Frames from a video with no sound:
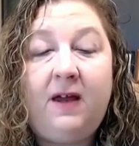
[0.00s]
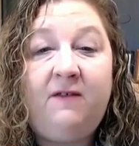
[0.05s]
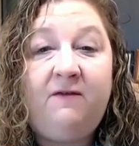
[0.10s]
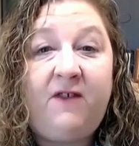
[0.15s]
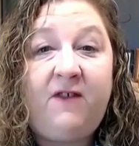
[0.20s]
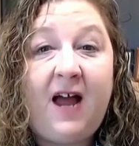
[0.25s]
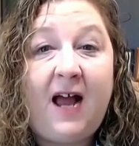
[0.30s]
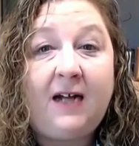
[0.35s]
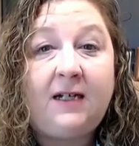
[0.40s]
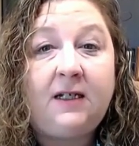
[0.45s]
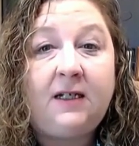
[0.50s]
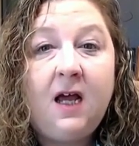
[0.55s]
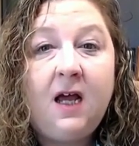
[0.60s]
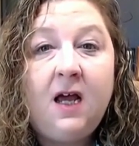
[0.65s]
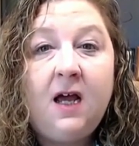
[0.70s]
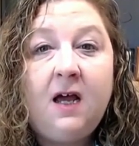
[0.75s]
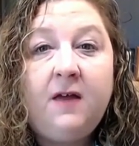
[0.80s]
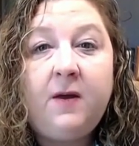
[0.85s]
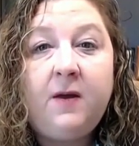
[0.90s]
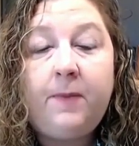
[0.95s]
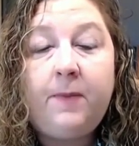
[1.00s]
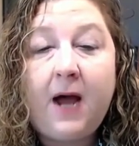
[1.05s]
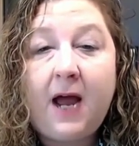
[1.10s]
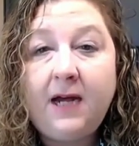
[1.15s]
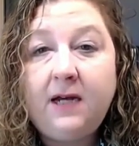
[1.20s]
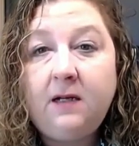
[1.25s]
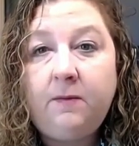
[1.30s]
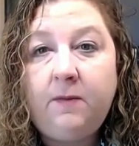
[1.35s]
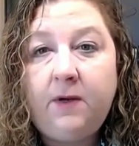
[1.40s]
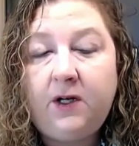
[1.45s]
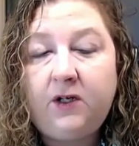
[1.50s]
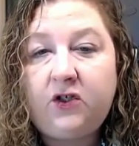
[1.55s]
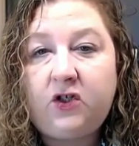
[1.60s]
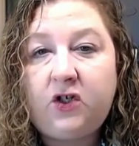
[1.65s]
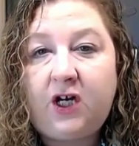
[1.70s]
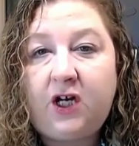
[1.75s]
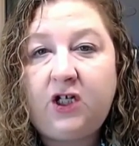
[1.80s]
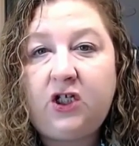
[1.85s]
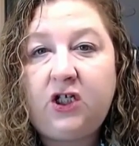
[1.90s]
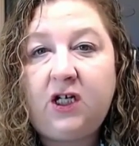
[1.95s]
In fact, the Biden
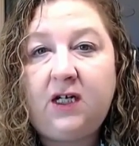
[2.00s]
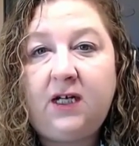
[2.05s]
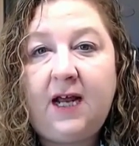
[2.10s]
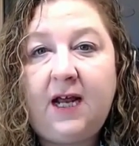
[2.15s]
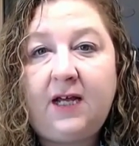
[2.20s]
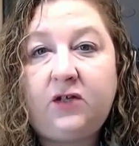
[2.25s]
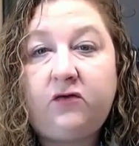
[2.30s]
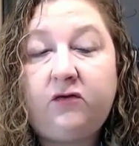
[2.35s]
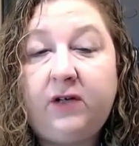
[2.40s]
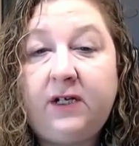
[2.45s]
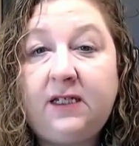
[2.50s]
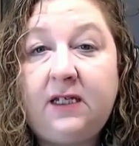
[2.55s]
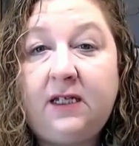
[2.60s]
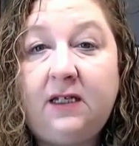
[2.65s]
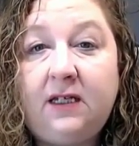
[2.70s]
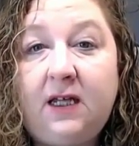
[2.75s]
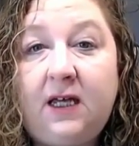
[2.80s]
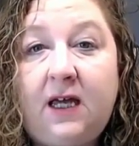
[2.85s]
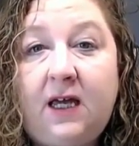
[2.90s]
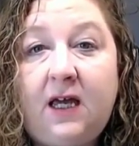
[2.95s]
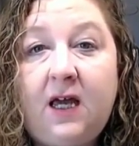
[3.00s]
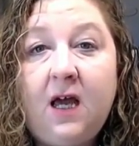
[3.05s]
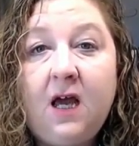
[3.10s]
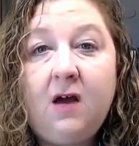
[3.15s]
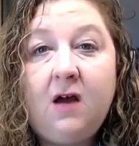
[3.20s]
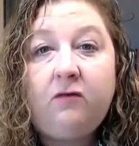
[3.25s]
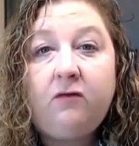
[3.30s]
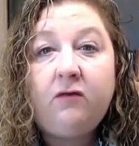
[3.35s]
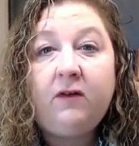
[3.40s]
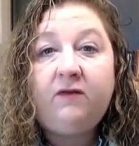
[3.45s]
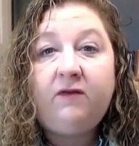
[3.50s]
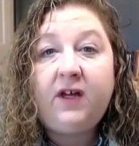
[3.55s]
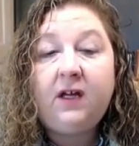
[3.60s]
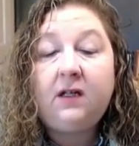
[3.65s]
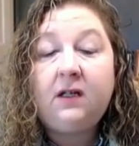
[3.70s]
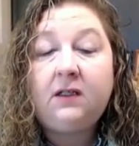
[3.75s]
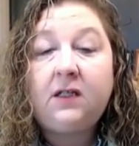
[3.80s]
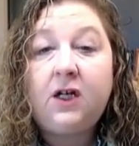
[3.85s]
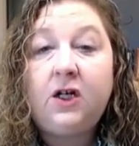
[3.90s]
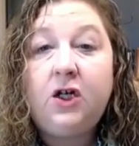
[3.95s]
administration has recently
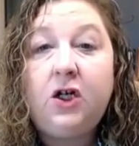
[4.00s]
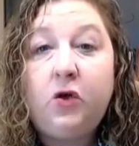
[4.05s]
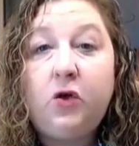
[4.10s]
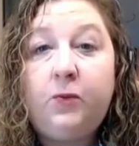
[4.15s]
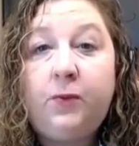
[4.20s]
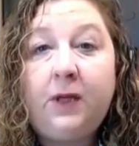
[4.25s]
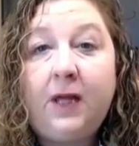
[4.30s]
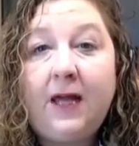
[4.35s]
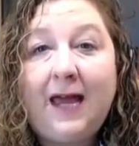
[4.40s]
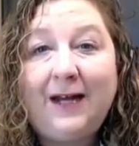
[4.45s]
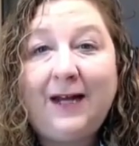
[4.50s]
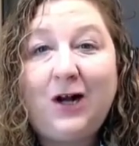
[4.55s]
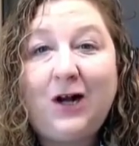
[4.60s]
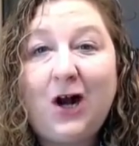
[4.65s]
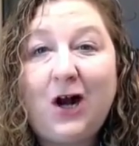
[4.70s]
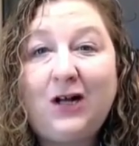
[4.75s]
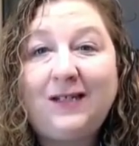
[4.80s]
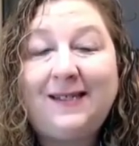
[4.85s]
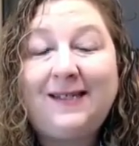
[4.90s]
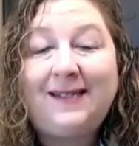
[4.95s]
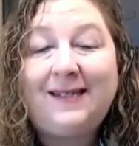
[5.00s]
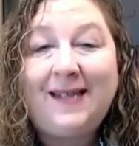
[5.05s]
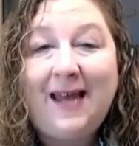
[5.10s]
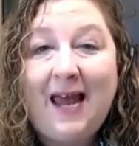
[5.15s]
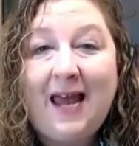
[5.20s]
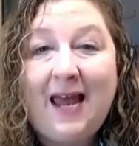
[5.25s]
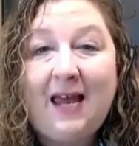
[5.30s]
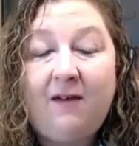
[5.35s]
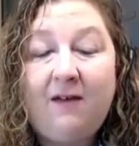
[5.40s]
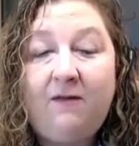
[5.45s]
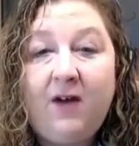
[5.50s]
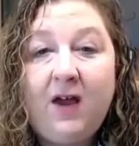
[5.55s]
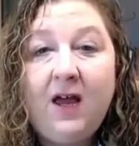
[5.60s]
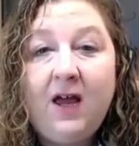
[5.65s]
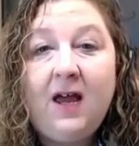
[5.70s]
revealed a new plan called SAVE